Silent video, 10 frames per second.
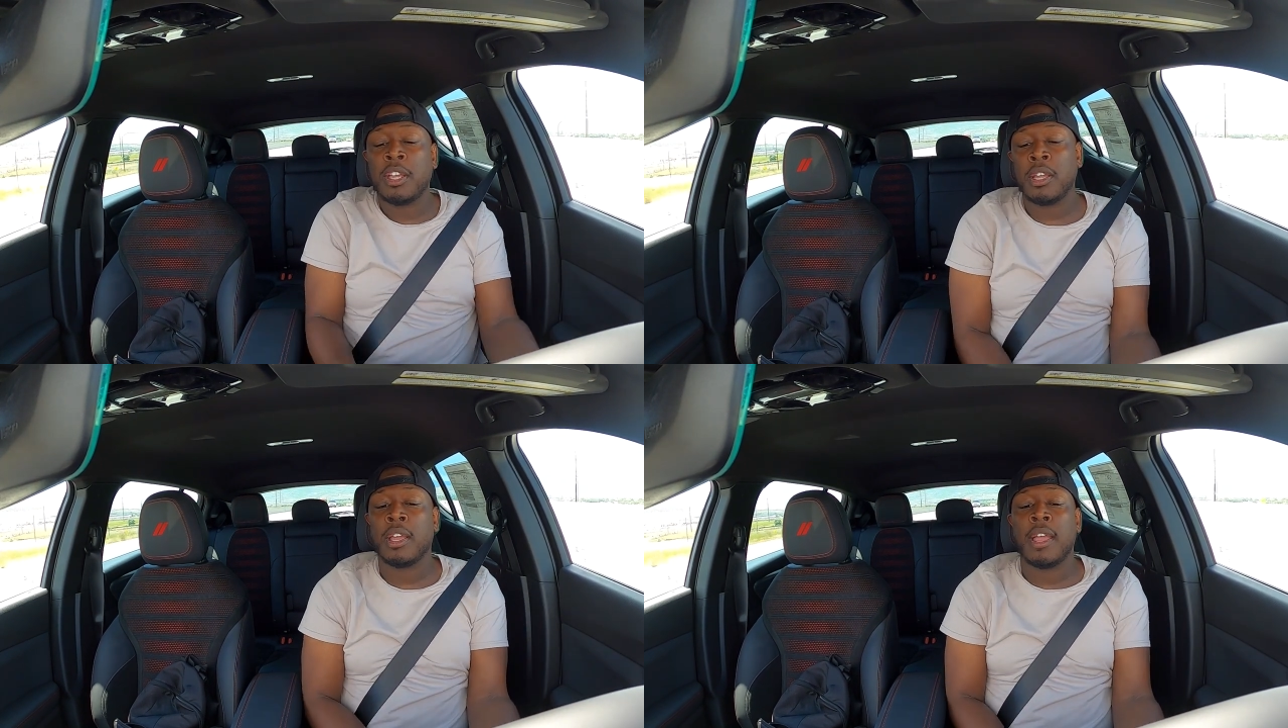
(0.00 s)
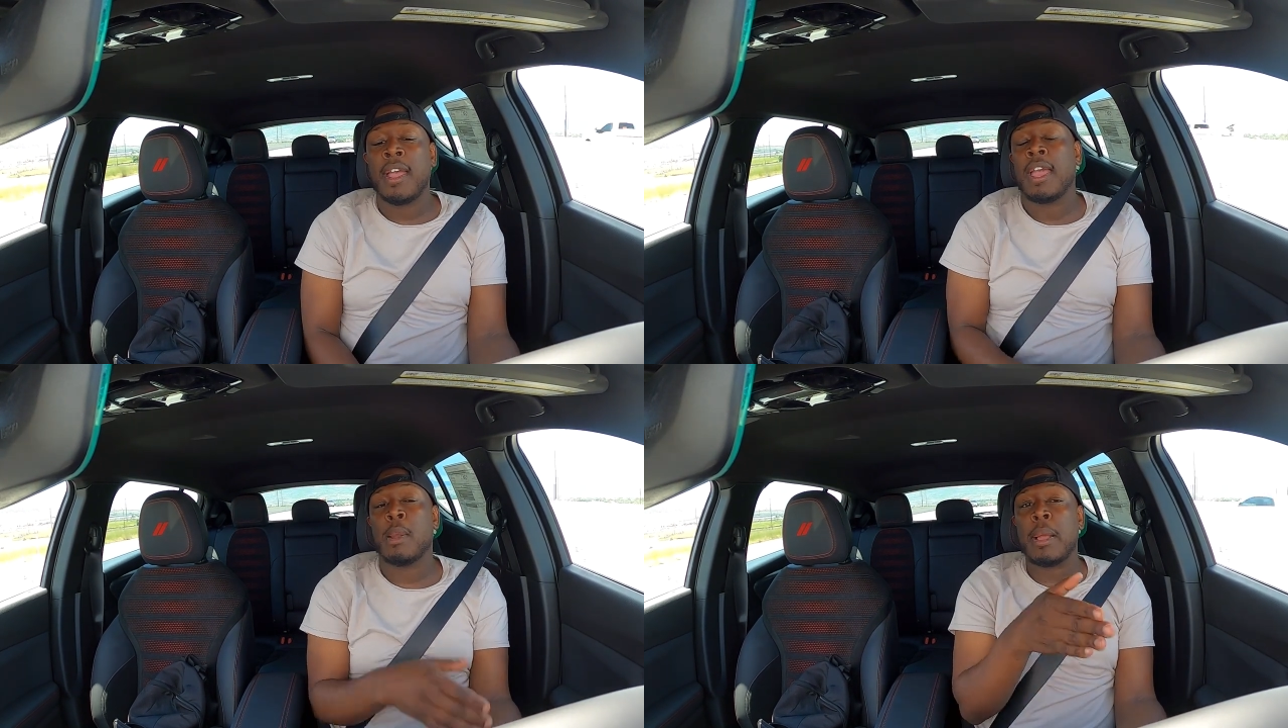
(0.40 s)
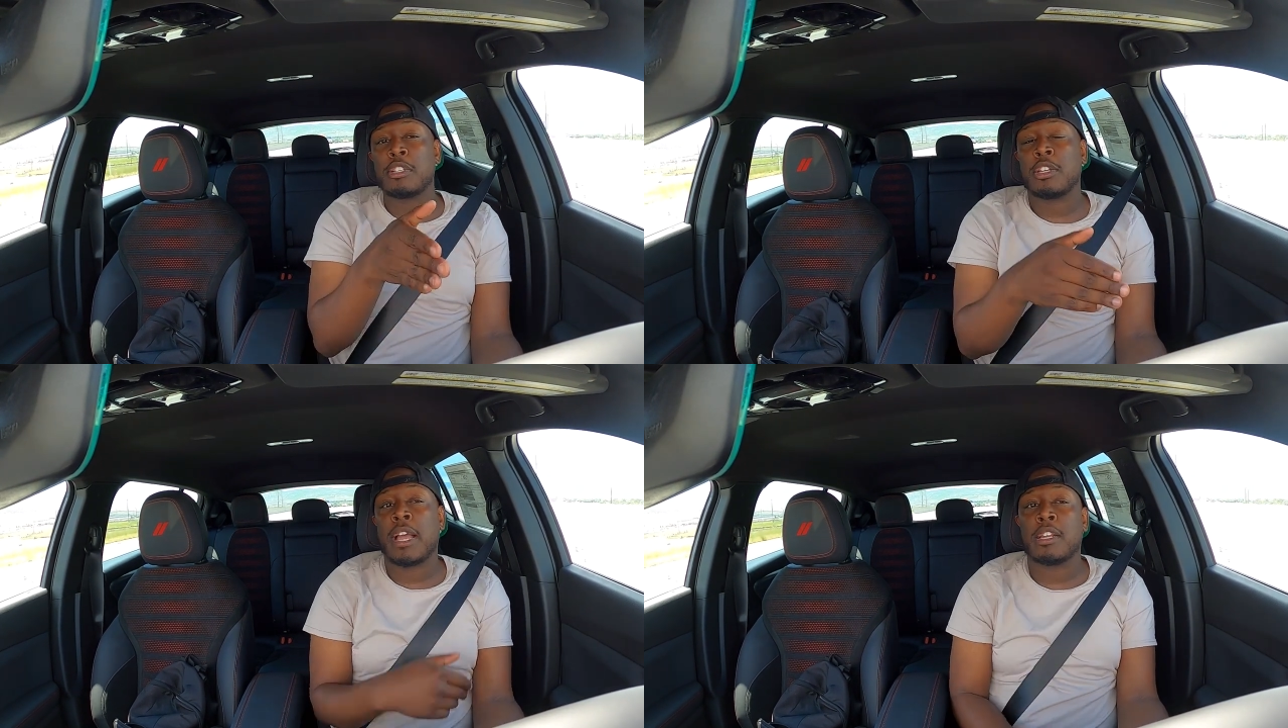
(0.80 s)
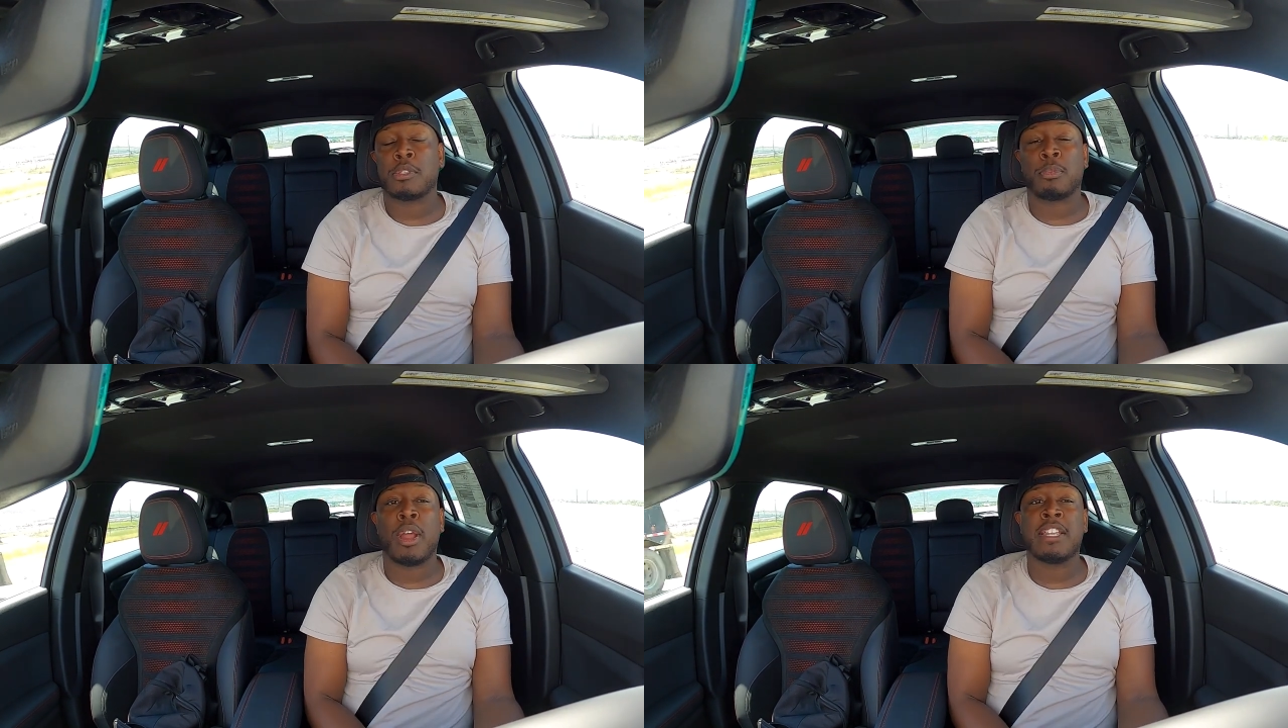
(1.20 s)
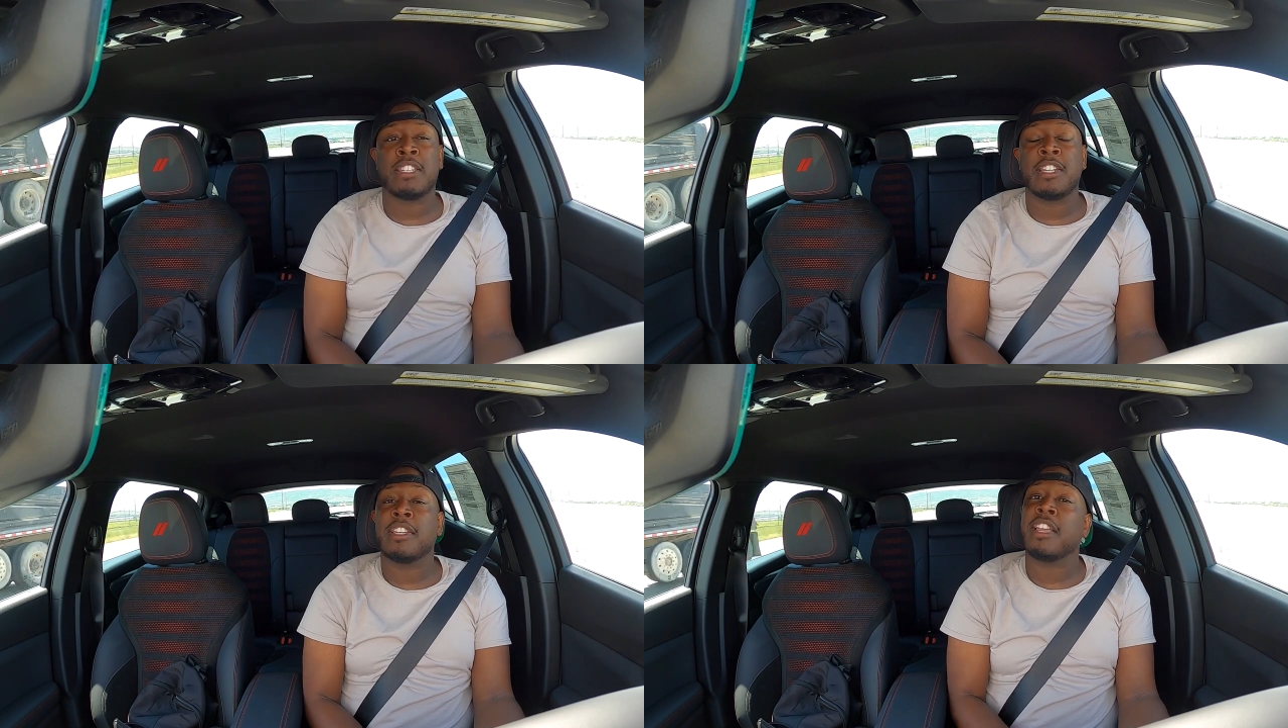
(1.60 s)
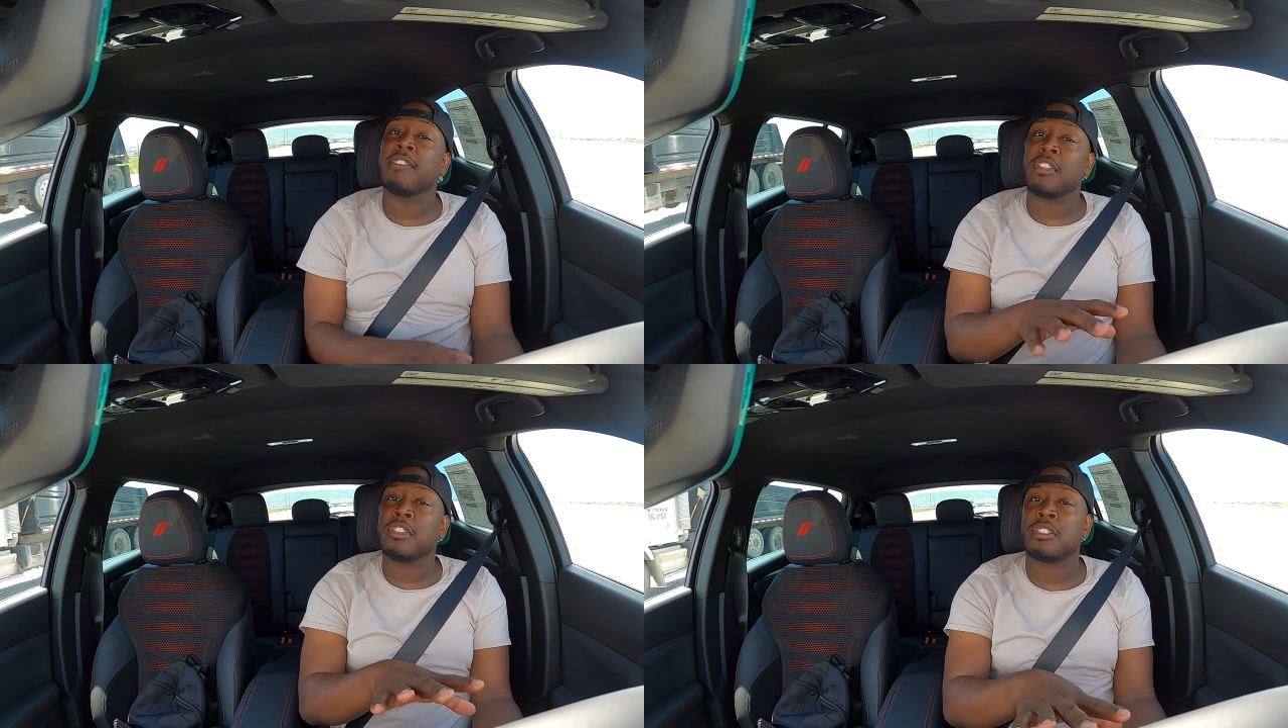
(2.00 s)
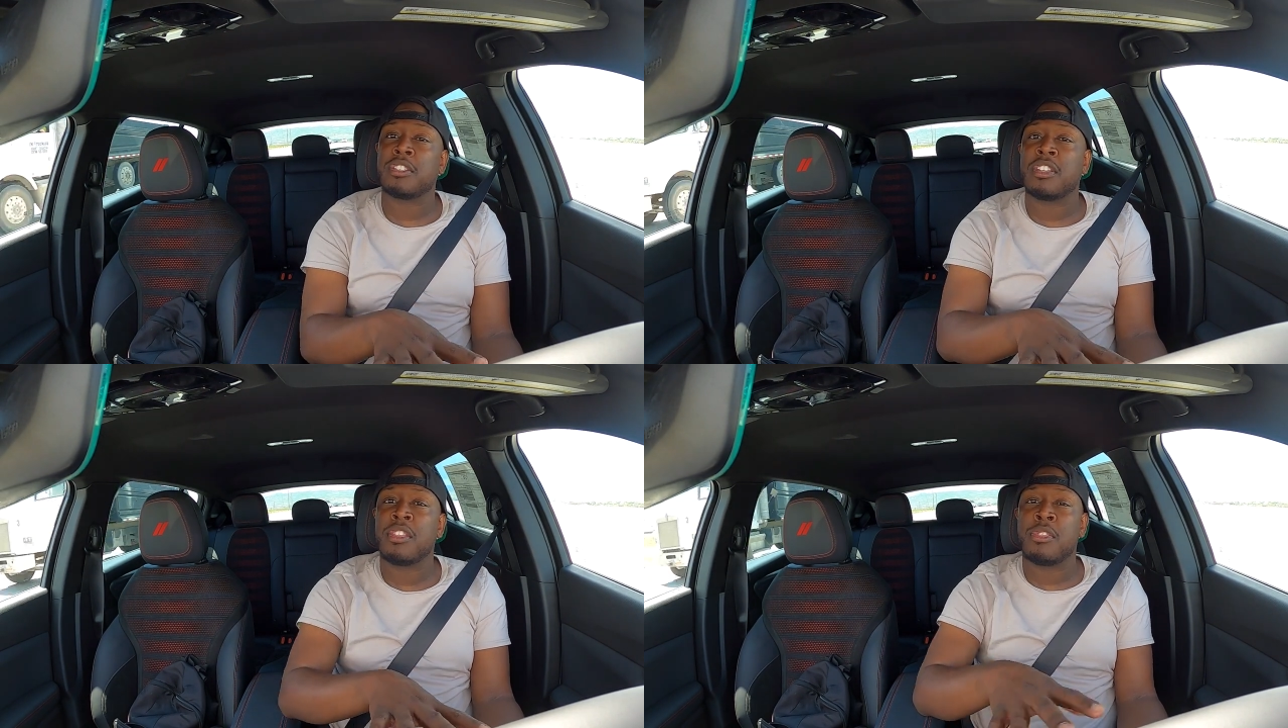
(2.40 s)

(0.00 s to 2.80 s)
and I'm actually kind of surprised they didn't give this